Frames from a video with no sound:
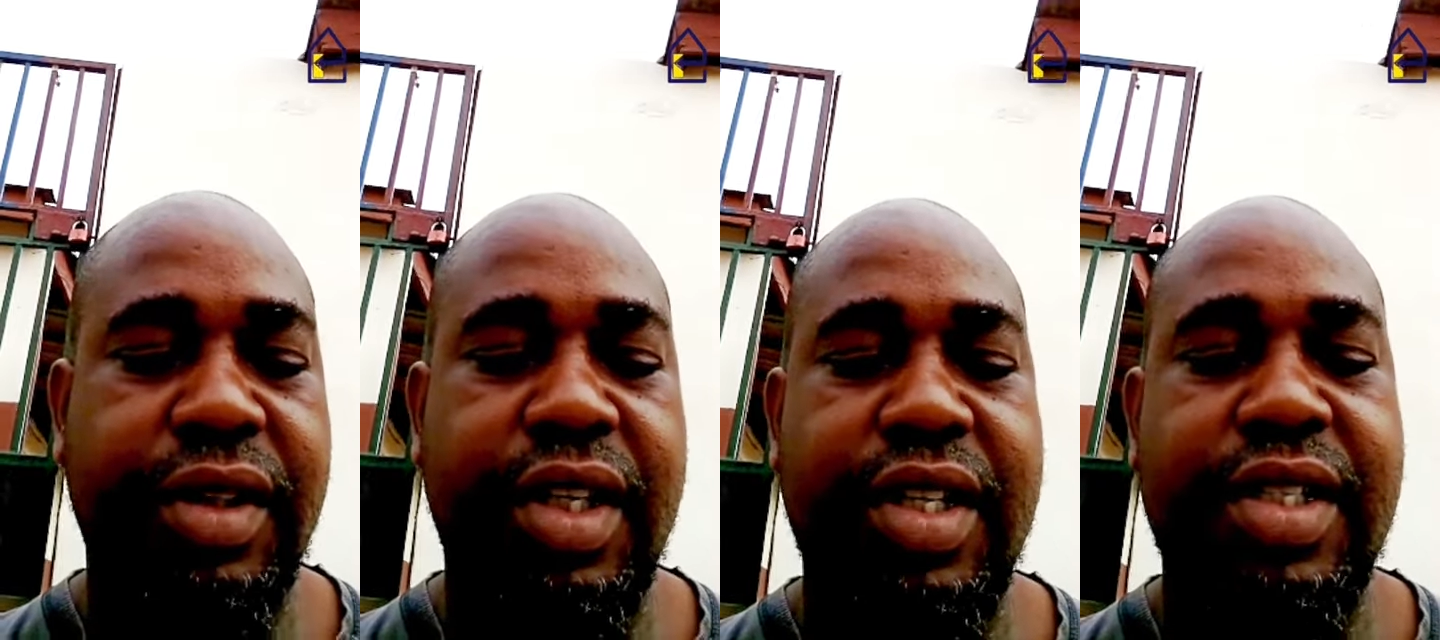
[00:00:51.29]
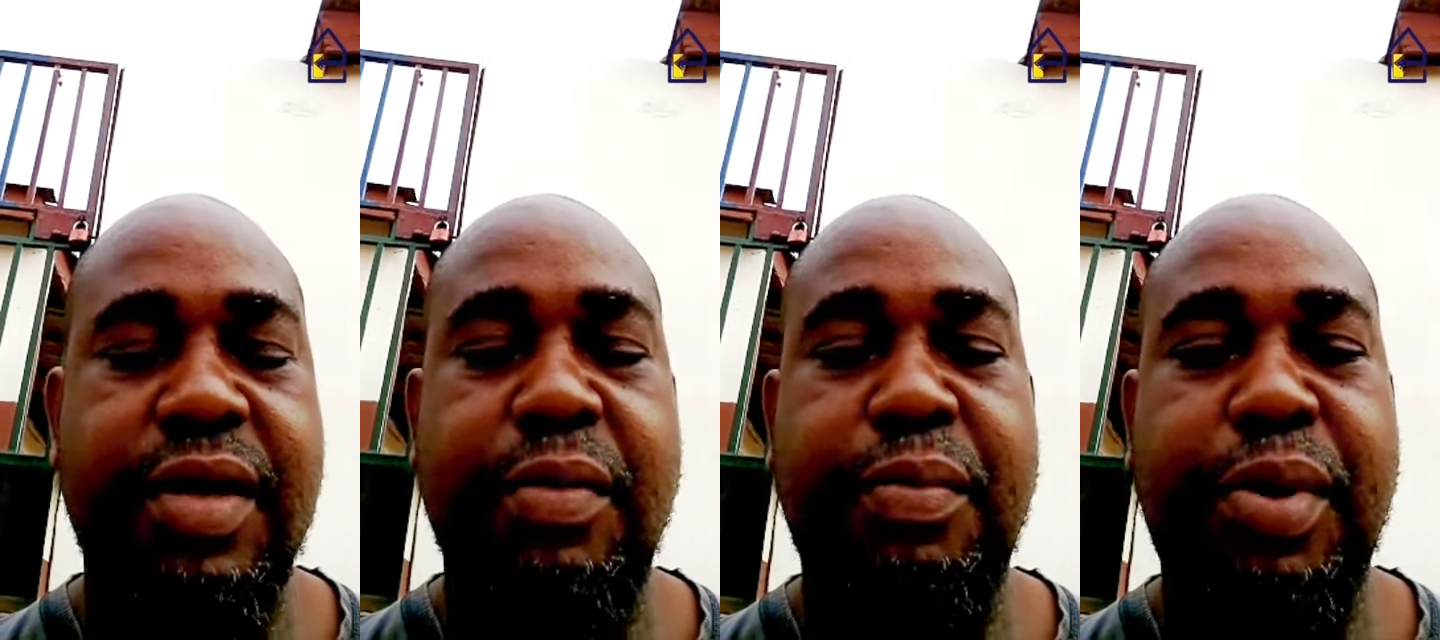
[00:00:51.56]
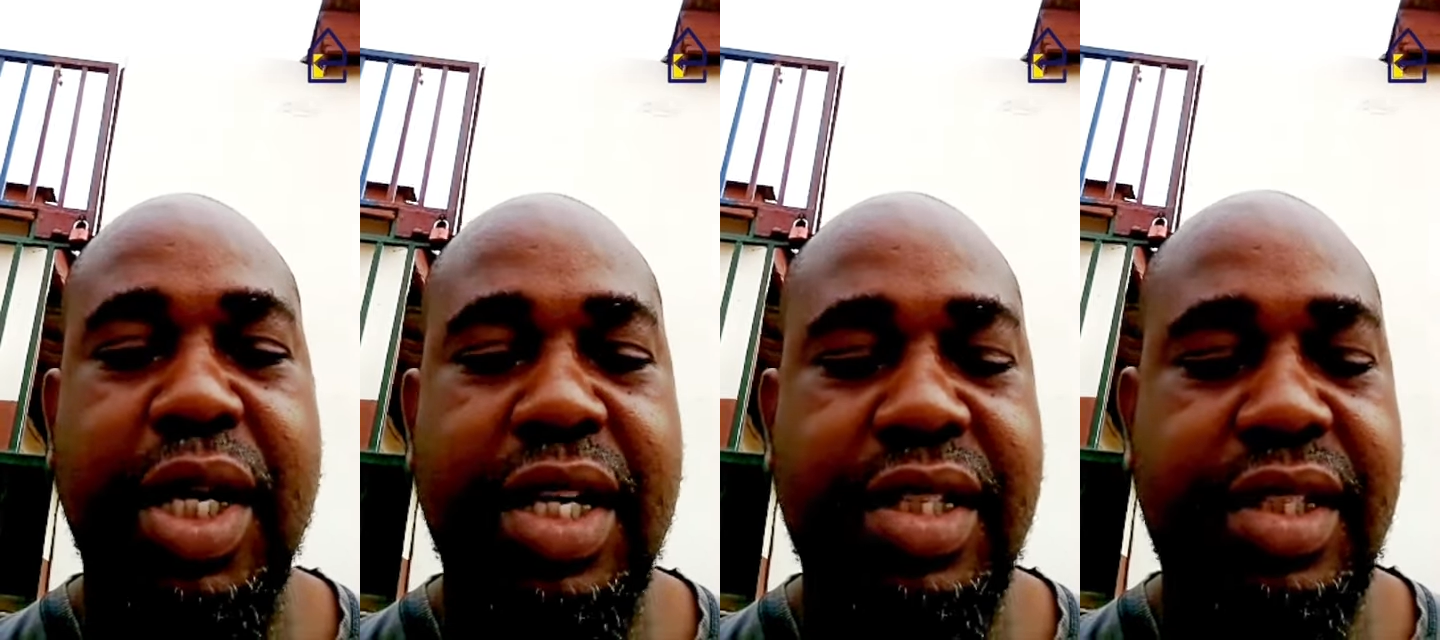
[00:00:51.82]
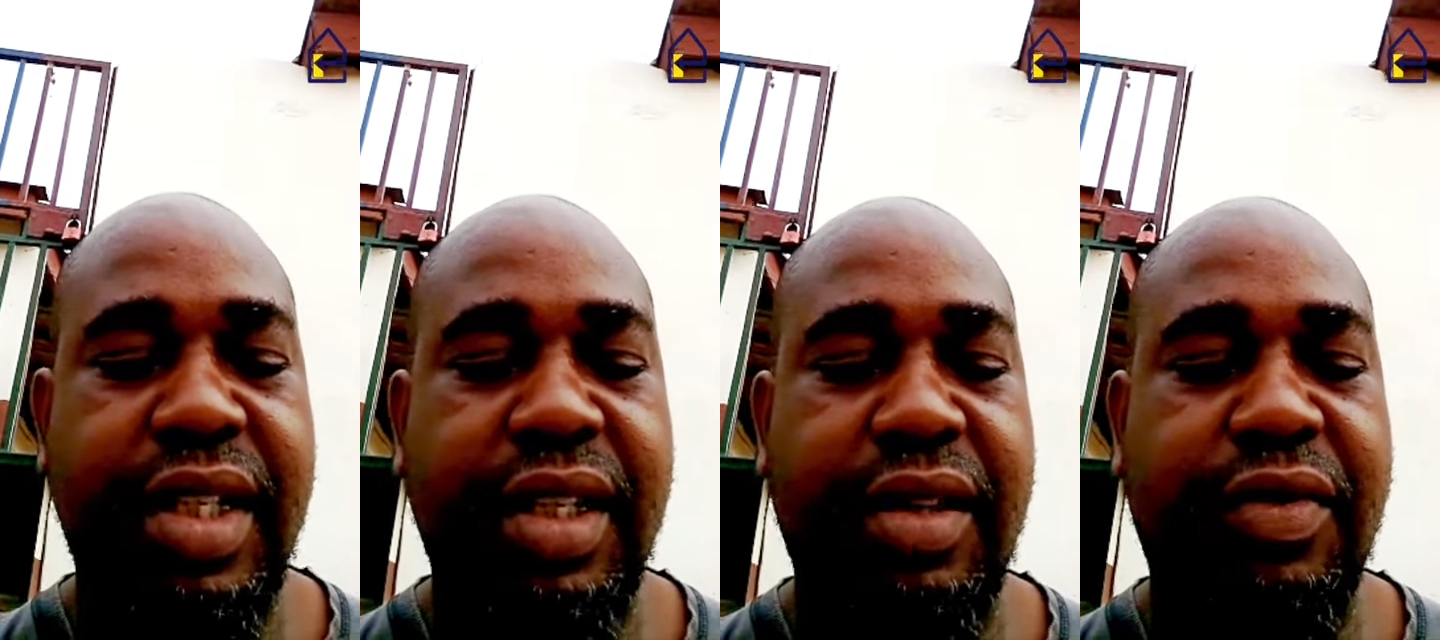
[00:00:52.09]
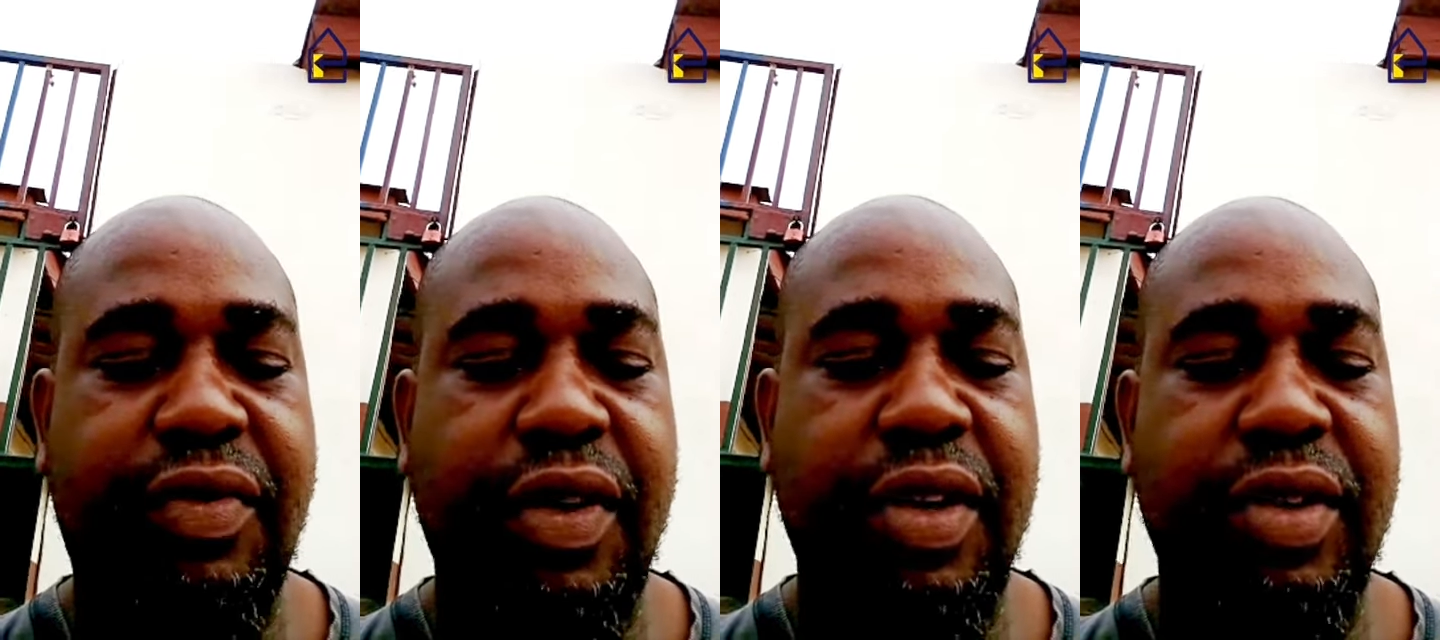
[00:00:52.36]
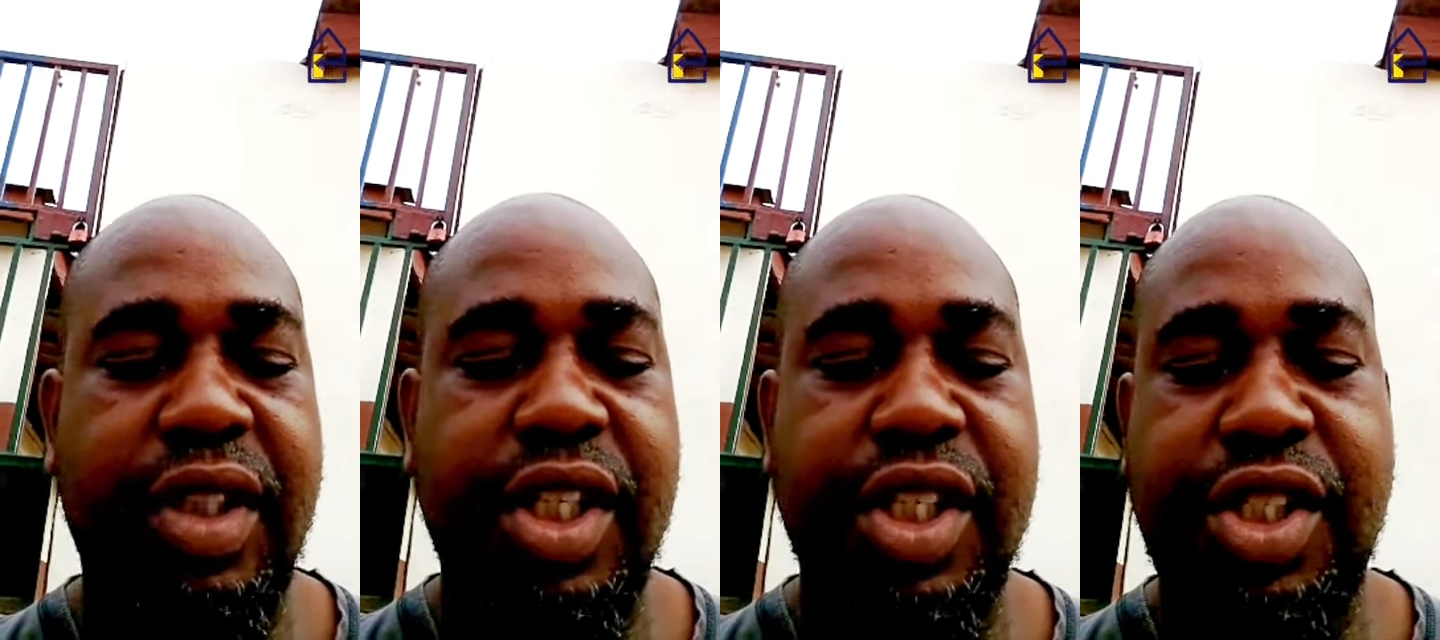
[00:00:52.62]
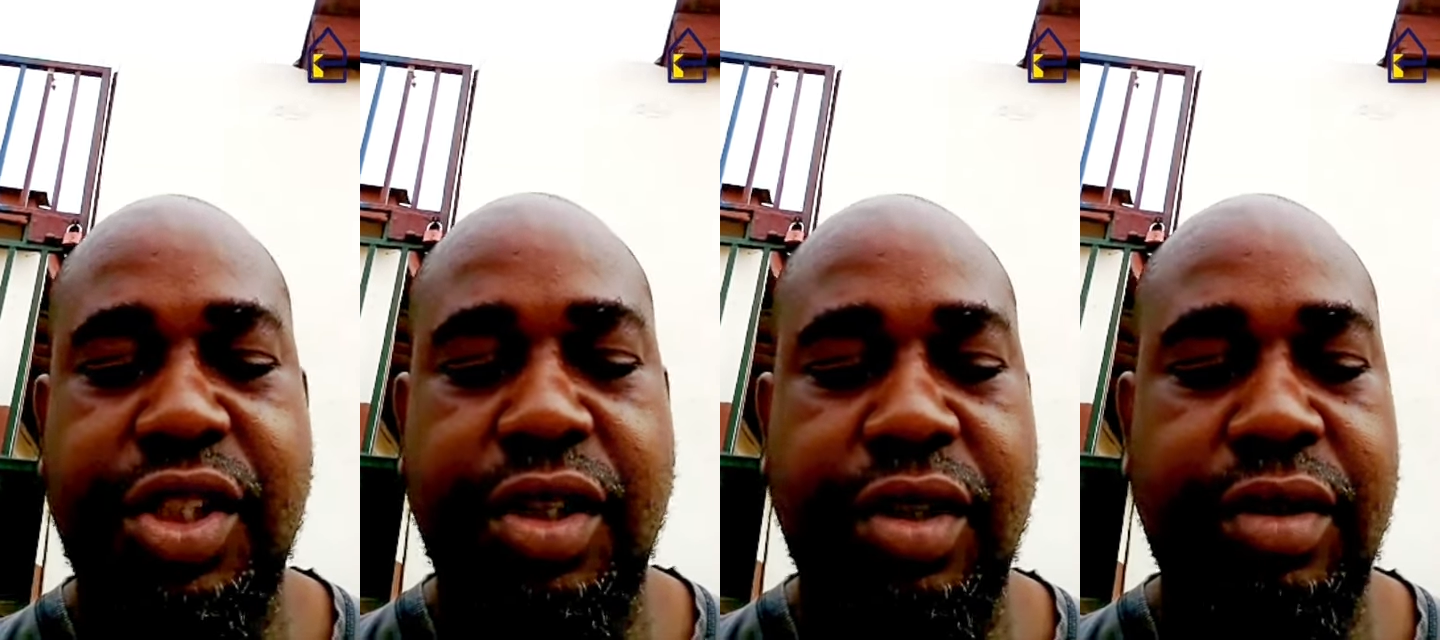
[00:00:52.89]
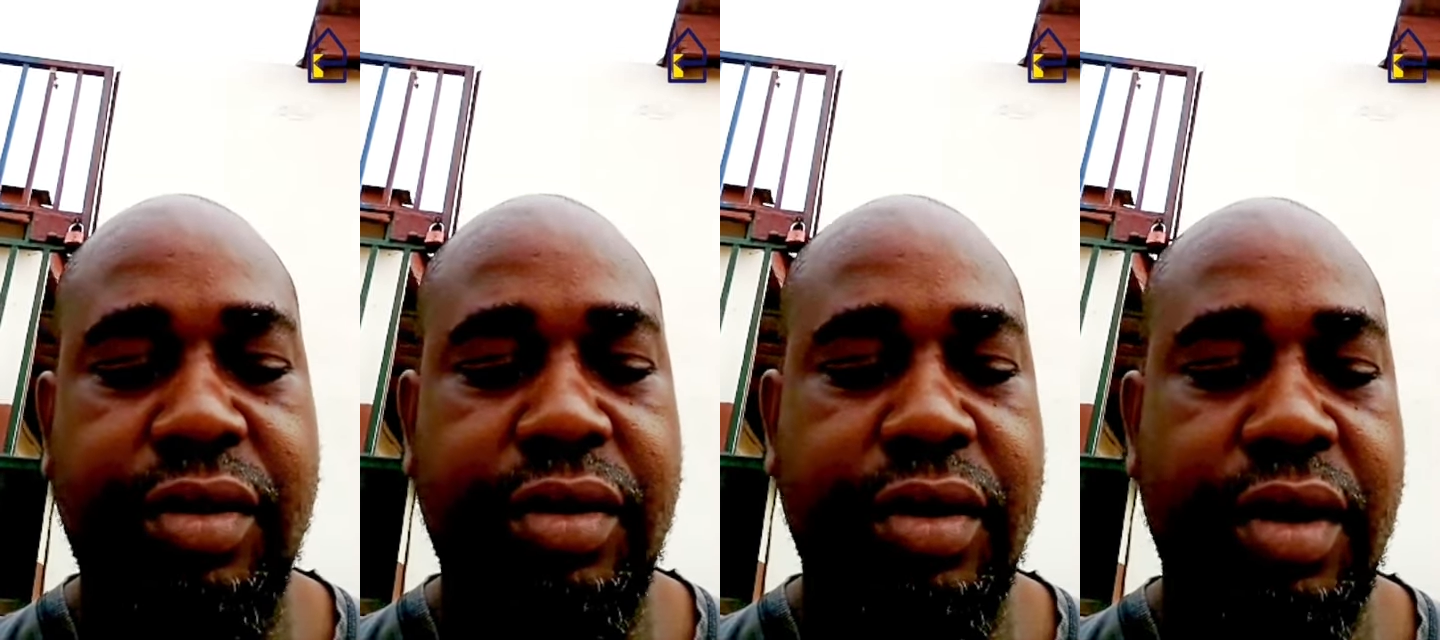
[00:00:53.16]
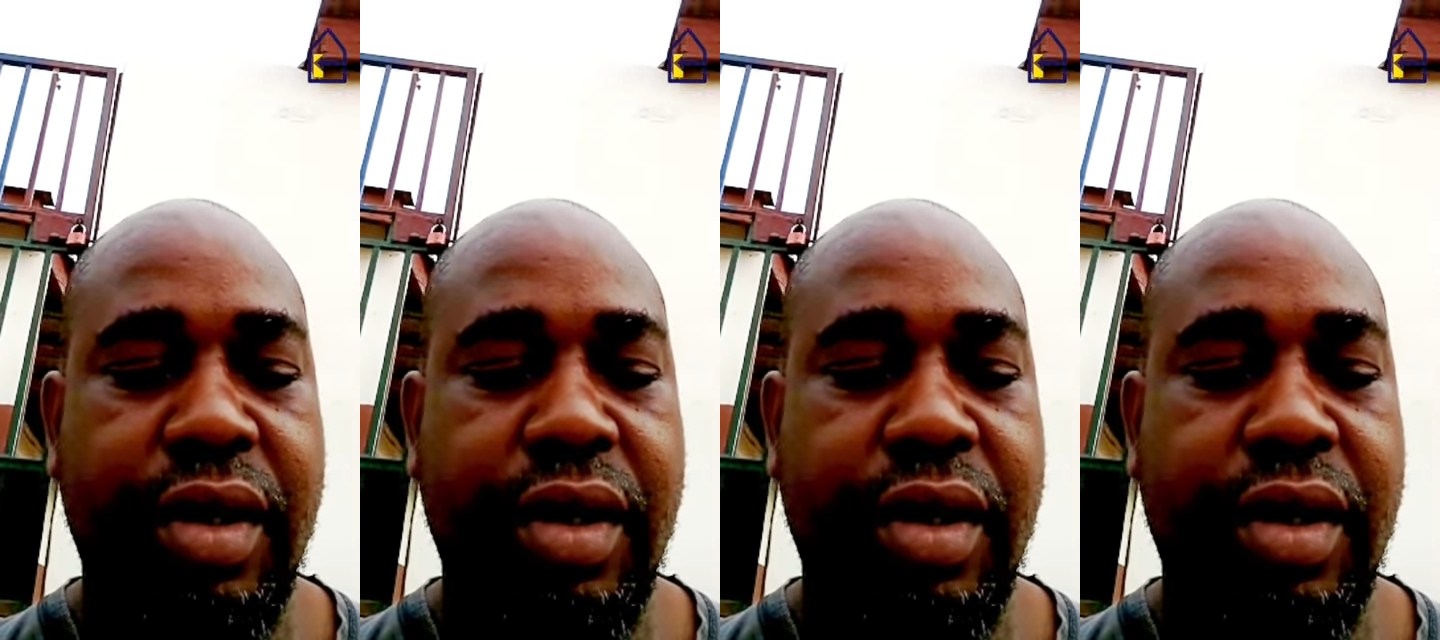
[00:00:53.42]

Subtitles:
is a basic foundation